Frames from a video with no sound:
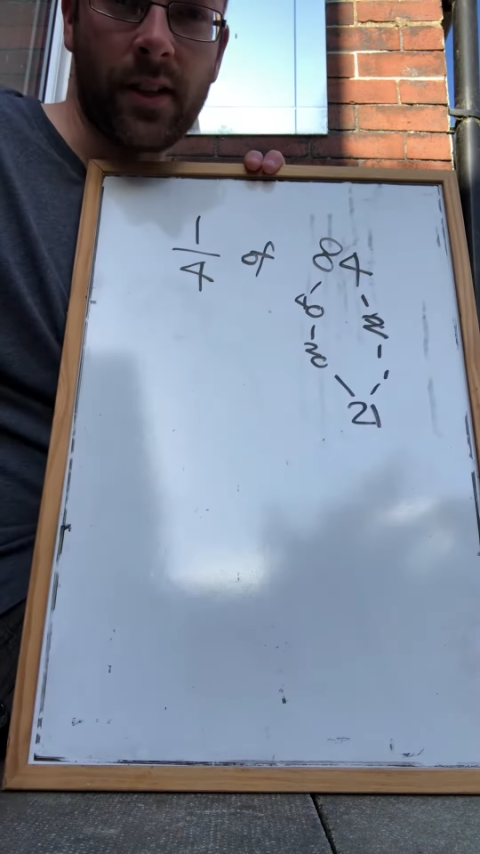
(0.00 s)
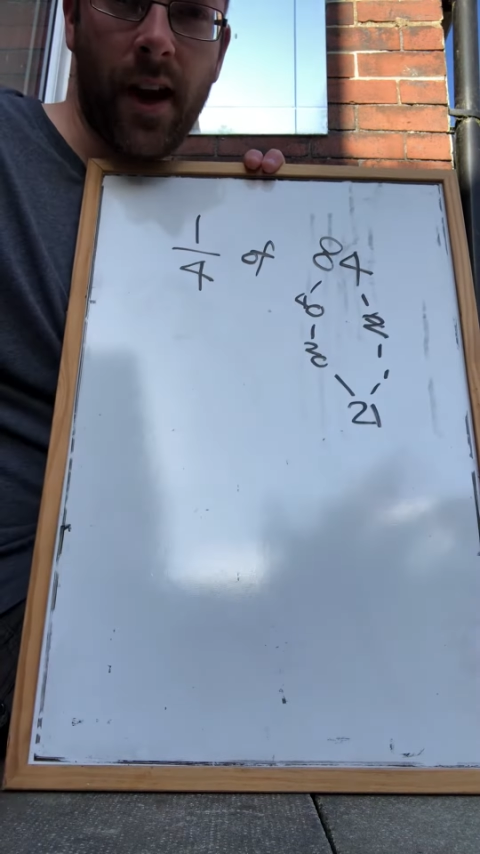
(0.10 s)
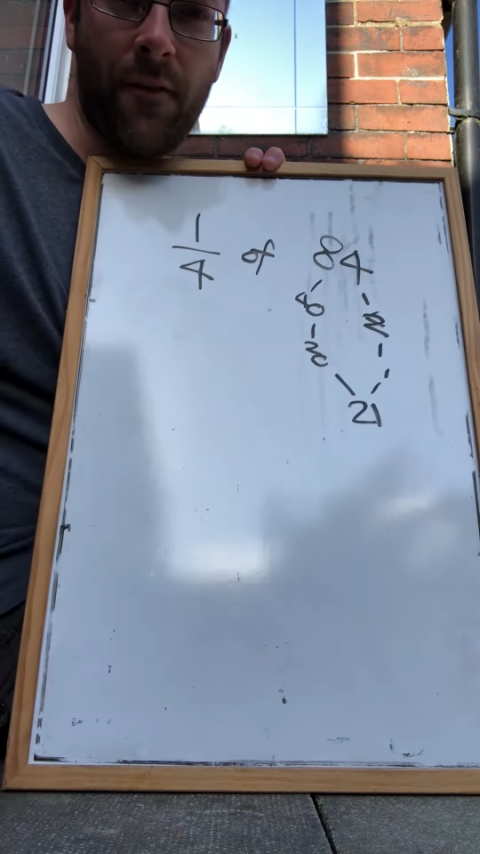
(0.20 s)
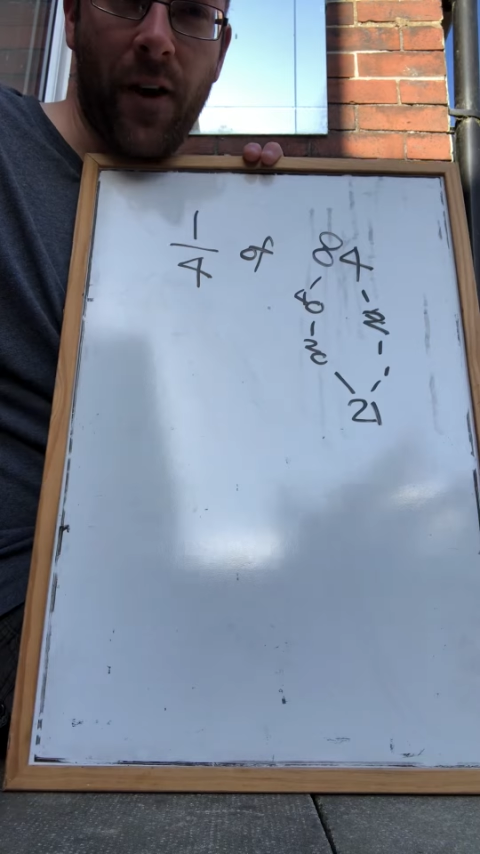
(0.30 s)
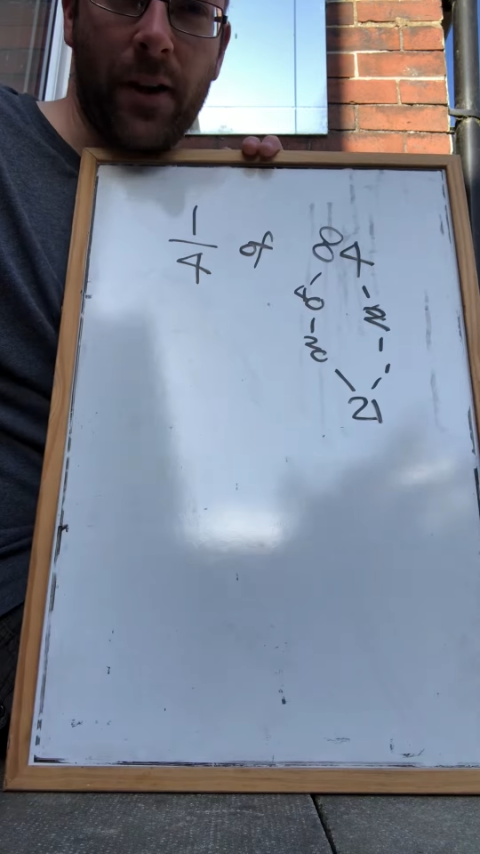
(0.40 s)

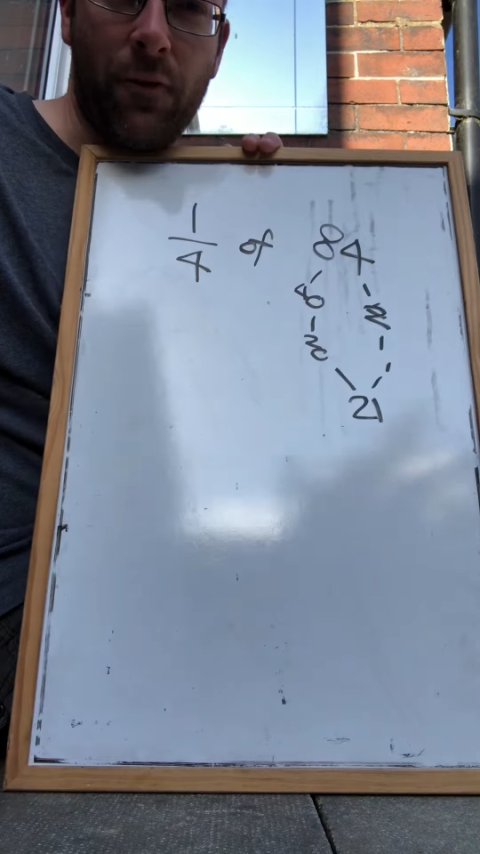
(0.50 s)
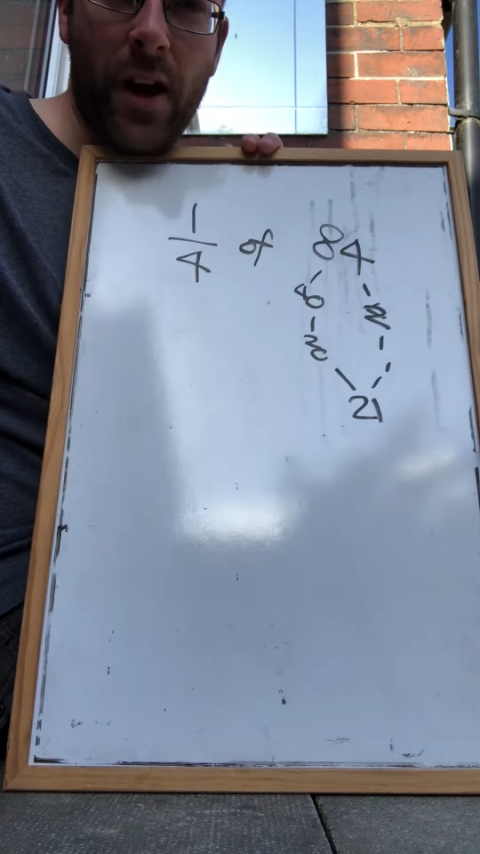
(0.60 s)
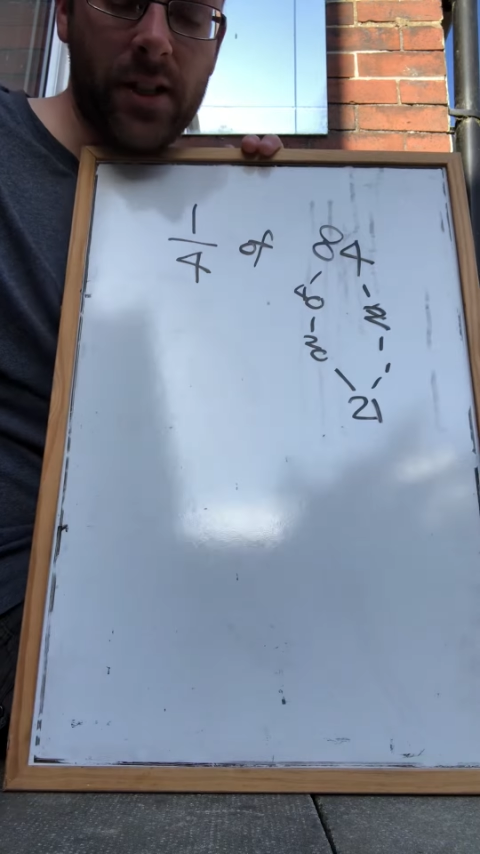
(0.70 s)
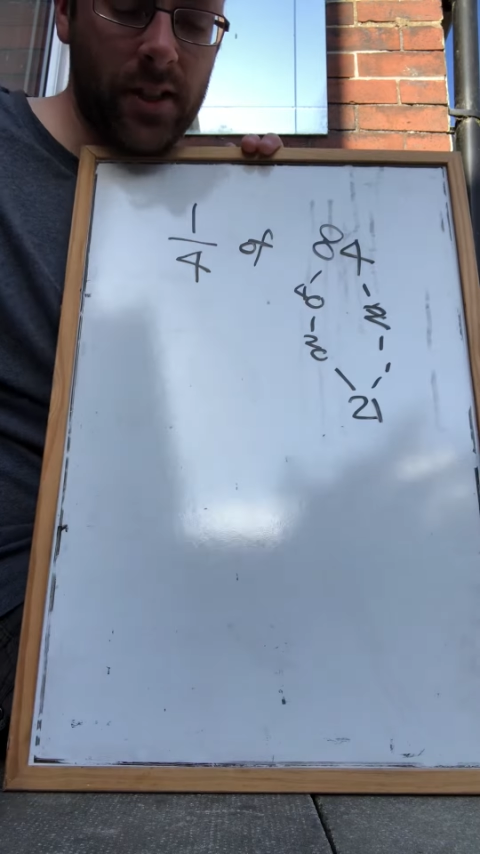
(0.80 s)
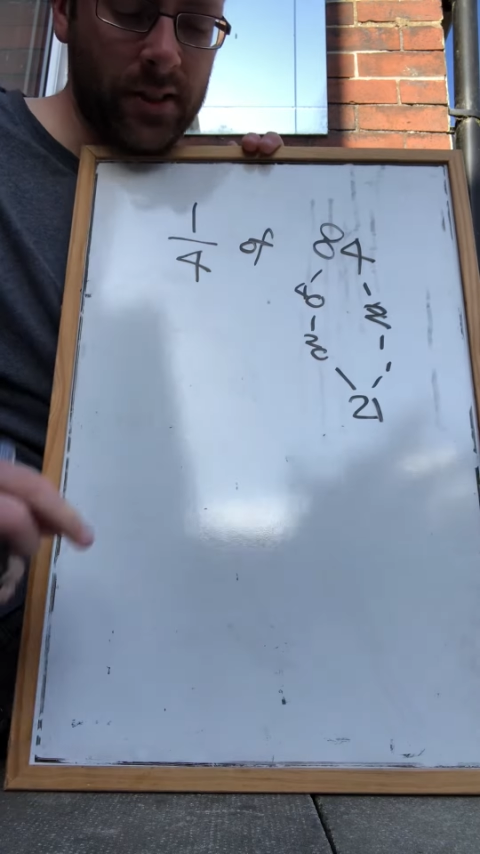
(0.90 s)
Okay, finding
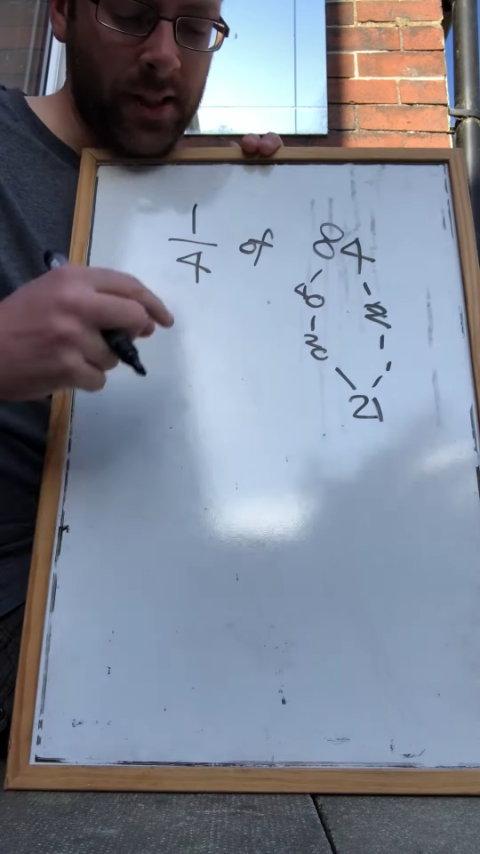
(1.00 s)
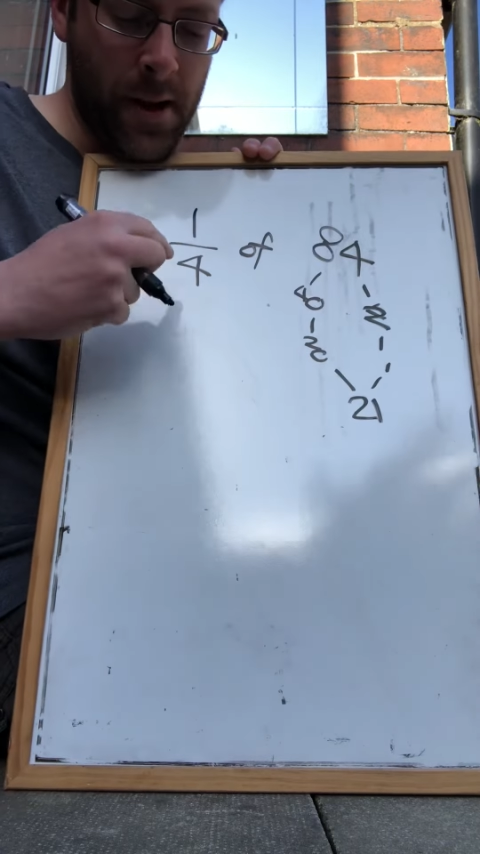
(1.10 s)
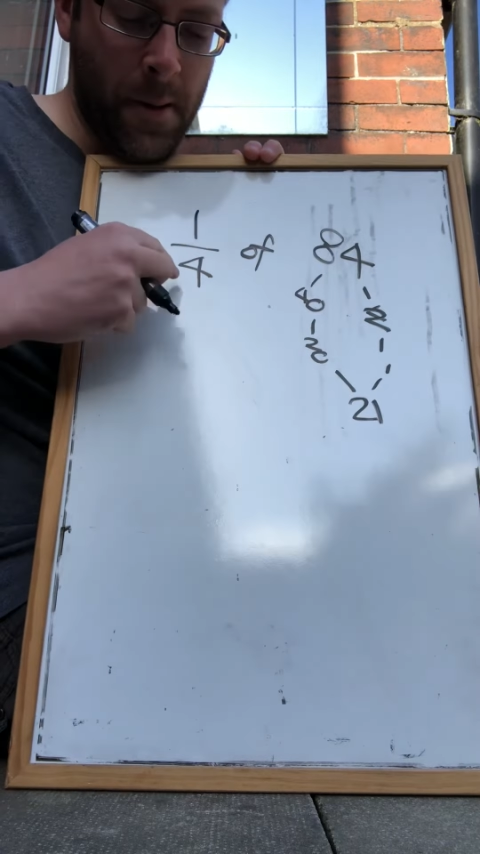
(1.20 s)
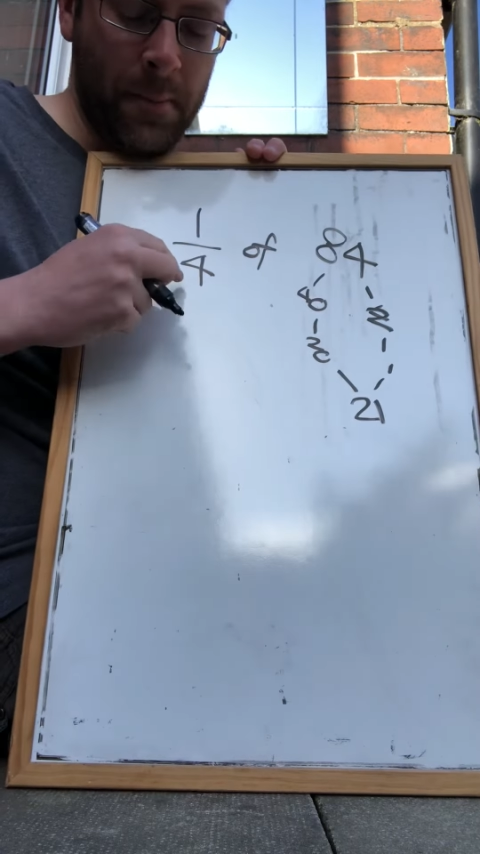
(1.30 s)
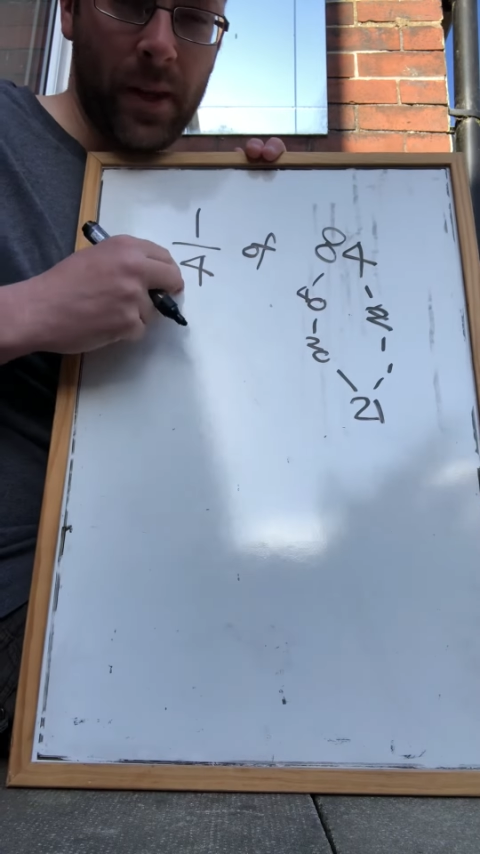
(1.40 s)
fractions,
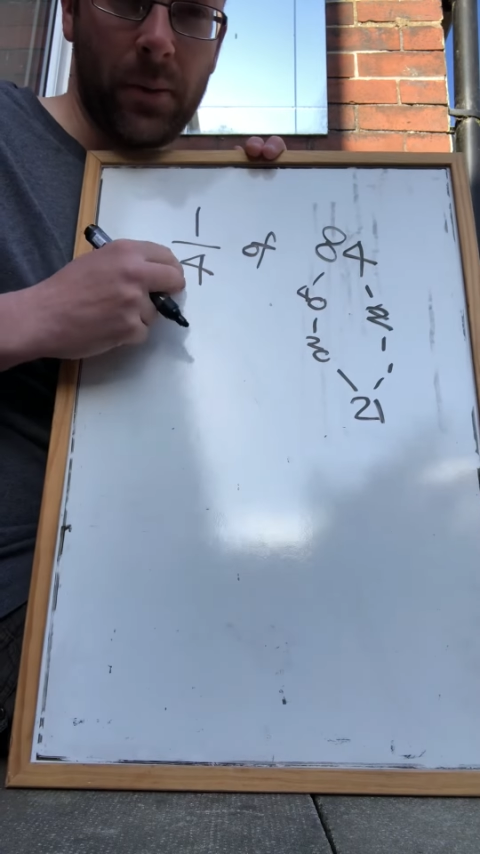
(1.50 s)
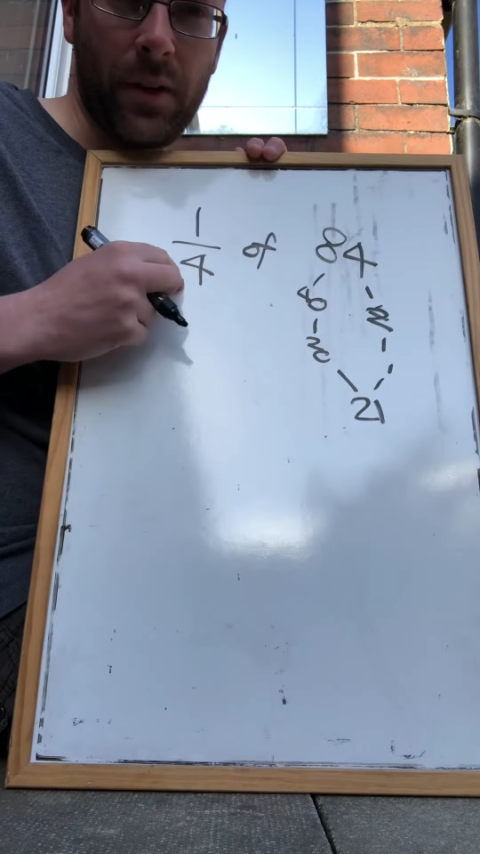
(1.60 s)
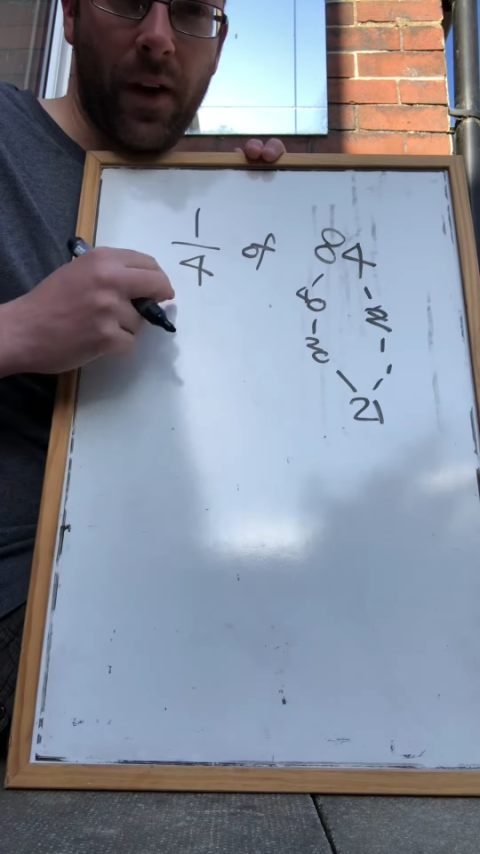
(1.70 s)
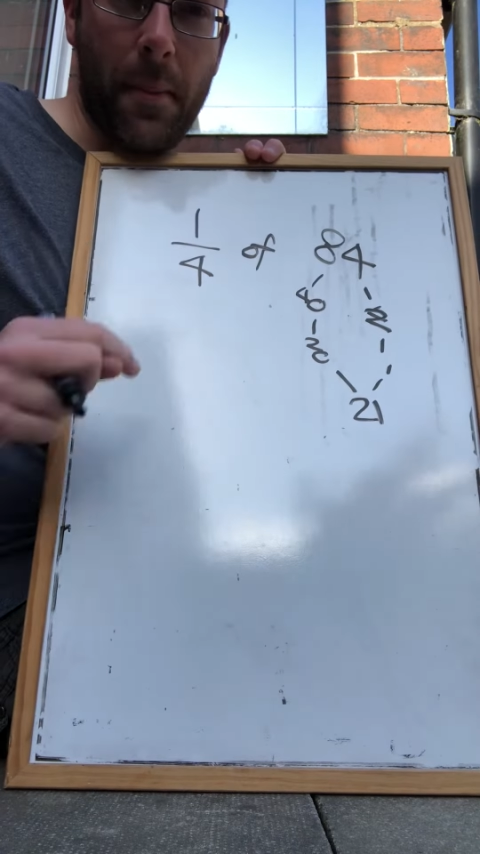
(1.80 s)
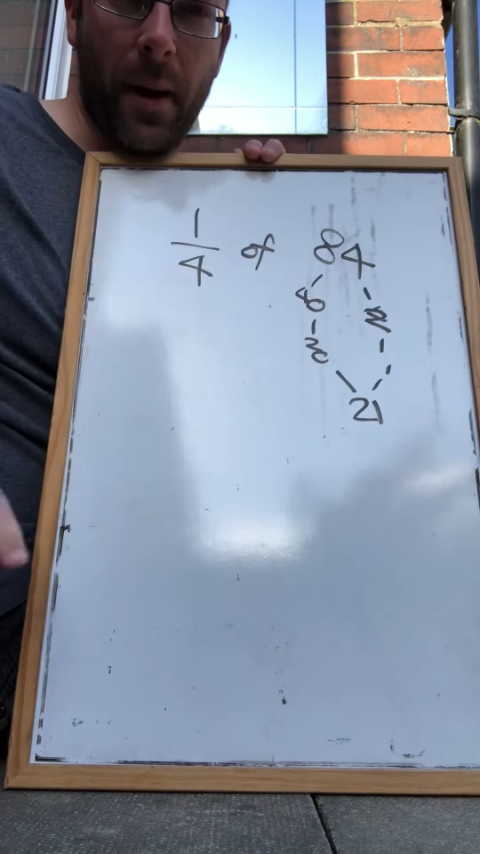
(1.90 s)
we
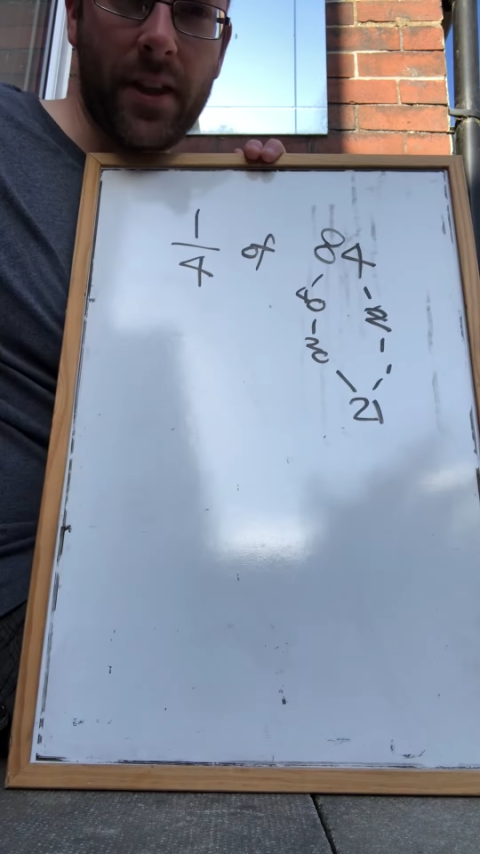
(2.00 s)
divide